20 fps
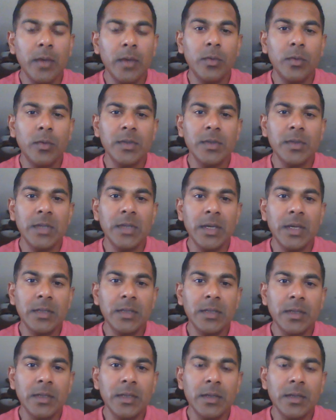It was
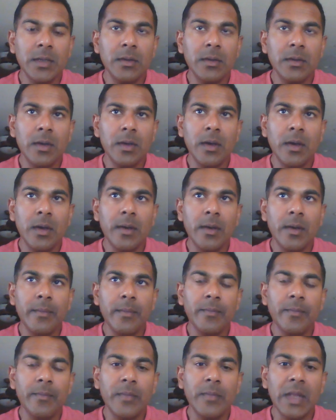nice and
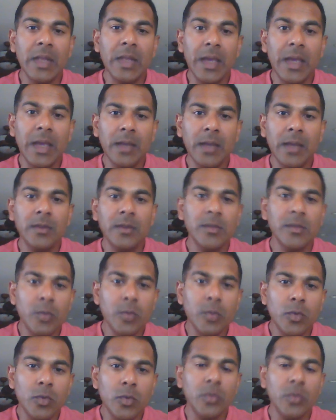light,
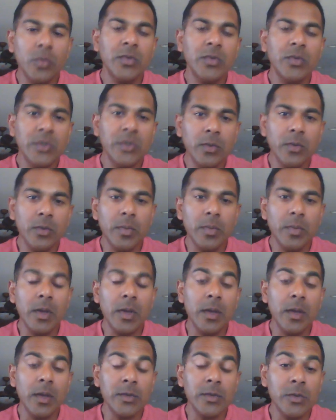smooth syrup.
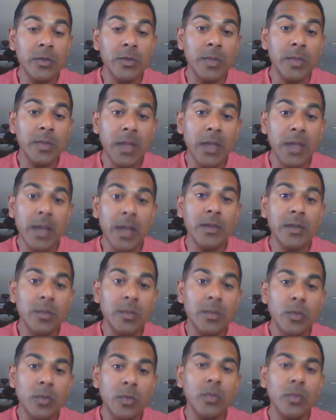Excuse me, light,
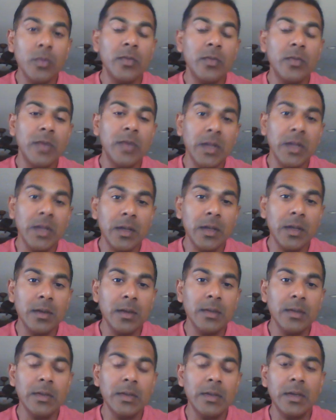smooth
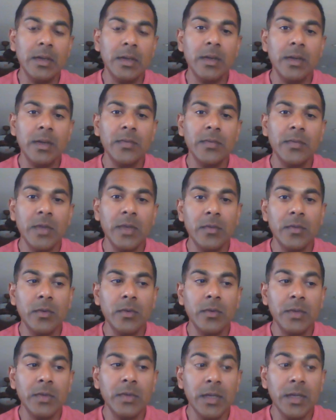vanilla
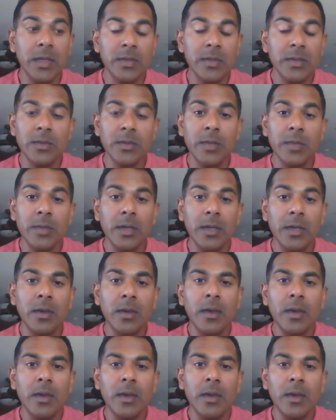flavor taste to me.